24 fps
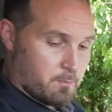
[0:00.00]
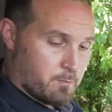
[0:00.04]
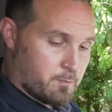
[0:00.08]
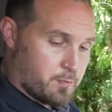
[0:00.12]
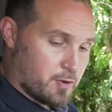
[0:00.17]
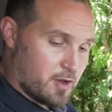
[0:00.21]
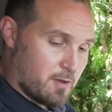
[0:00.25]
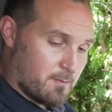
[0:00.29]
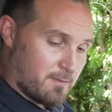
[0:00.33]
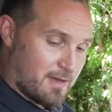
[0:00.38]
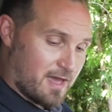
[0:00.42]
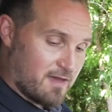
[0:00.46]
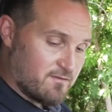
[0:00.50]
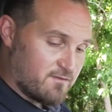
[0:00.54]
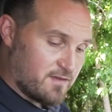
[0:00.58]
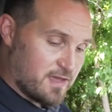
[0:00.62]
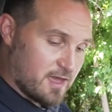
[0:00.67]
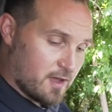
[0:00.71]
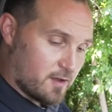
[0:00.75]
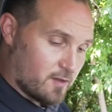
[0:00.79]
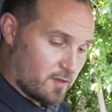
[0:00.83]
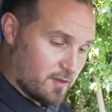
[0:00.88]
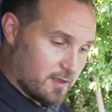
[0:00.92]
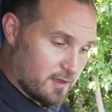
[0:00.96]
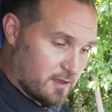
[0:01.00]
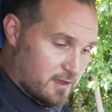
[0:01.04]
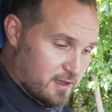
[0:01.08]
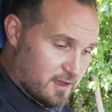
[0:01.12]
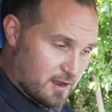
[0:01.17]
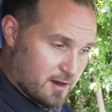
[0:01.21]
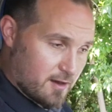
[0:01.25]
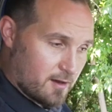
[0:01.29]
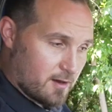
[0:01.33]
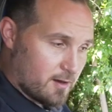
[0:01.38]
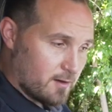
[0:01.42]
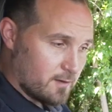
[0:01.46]
put my vehicle in
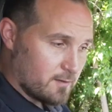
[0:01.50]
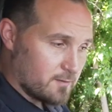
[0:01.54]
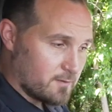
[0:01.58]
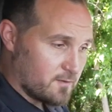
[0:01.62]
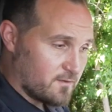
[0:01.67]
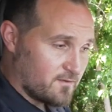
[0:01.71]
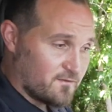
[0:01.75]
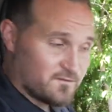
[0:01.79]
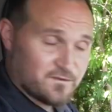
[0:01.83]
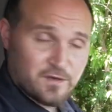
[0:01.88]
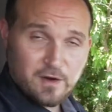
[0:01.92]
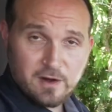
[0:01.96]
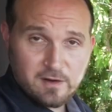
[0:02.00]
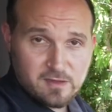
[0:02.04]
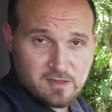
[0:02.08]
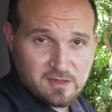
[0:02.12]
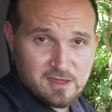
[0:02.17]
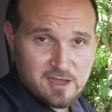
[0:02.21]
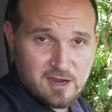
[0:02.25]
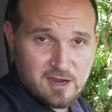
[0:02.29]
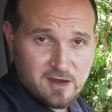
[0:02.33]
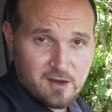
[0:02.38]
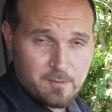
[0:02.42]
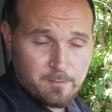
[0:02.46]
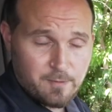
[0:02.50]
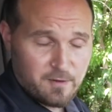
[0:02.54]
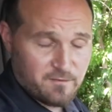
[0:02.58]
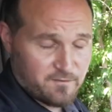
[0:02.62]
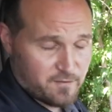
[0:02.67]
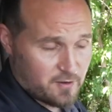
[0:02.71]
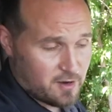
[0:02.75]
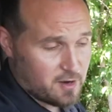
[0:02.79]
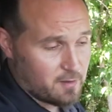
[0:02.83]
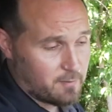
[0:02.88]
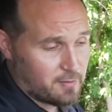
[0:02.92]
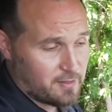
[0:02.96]
gear, first gear
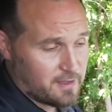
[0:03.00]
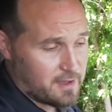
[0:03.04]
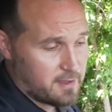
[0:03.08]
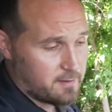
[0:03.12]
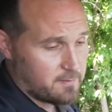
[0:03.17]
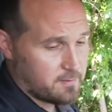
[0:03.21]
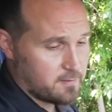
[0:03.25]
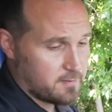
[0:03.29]
preferably,